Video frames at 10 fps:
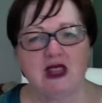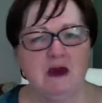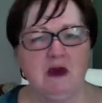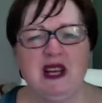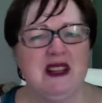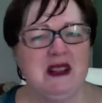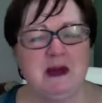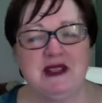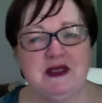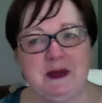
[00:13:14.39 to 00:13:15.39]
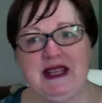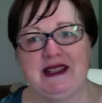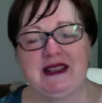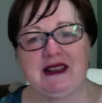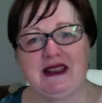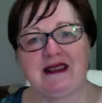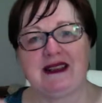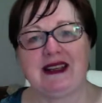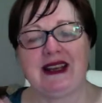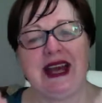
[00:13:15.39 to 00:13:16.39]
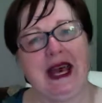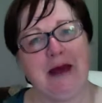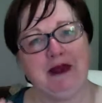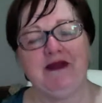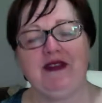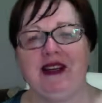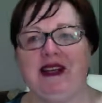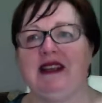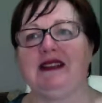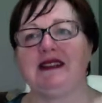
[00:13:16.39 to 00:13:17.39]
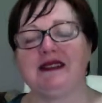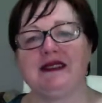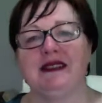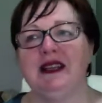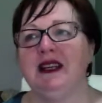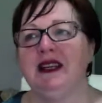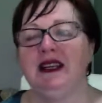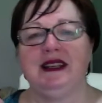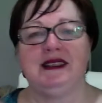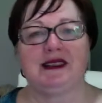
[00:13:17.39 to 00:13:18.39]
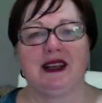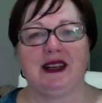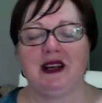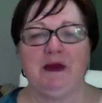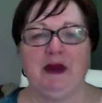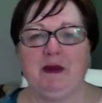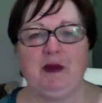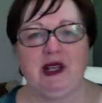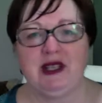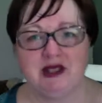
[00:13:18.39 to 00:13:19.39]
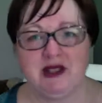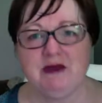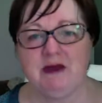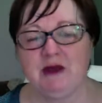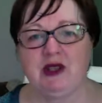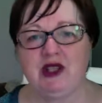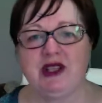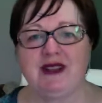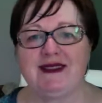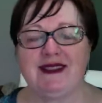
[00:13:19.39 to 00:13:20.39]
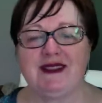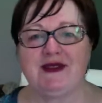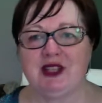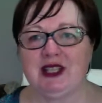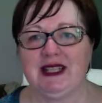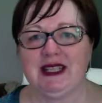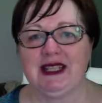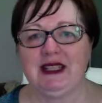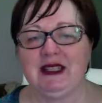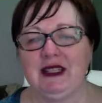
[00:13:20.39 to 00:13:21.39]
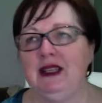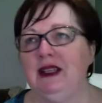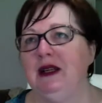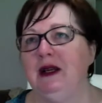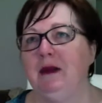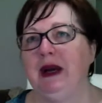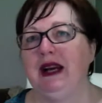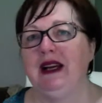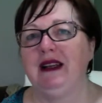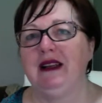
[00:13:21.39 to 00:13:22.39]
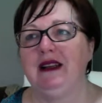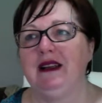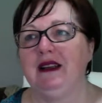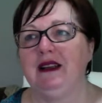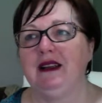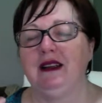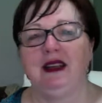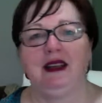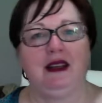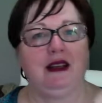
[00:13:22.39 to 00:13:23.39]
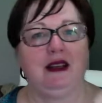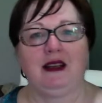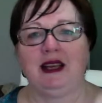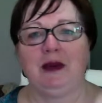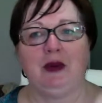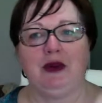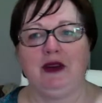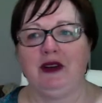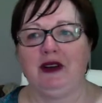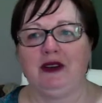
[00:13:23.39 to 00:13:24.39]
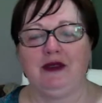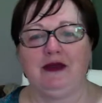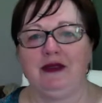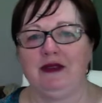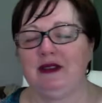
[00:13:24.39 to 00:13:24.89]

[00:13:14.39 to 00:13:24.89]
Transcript: one of the most basic things that can happen for us is like, I've been wanting to do my washing since Friday, but keep putting it off